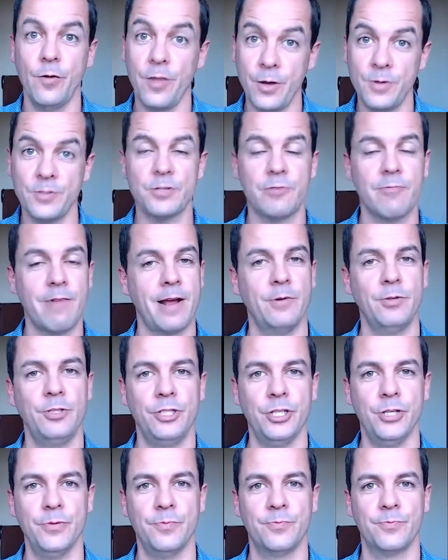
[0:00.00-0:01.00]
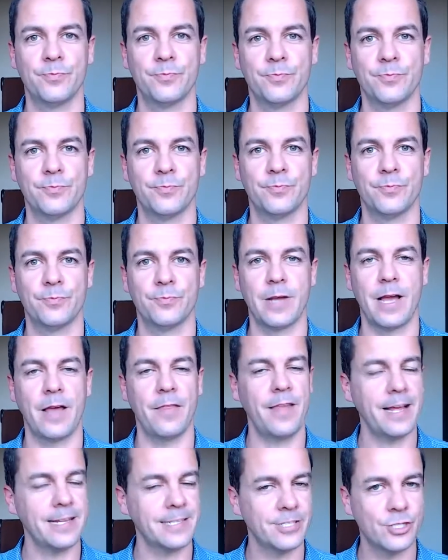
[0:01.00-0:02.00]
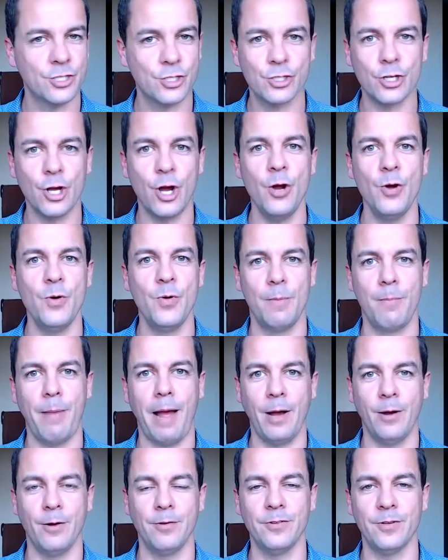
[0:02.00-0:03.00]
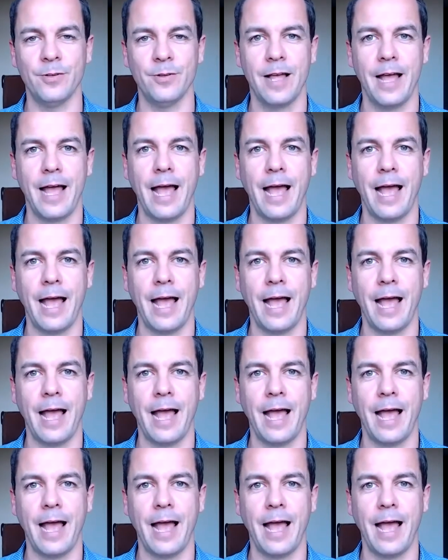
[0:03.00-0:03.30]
those around you? And that's so powerful.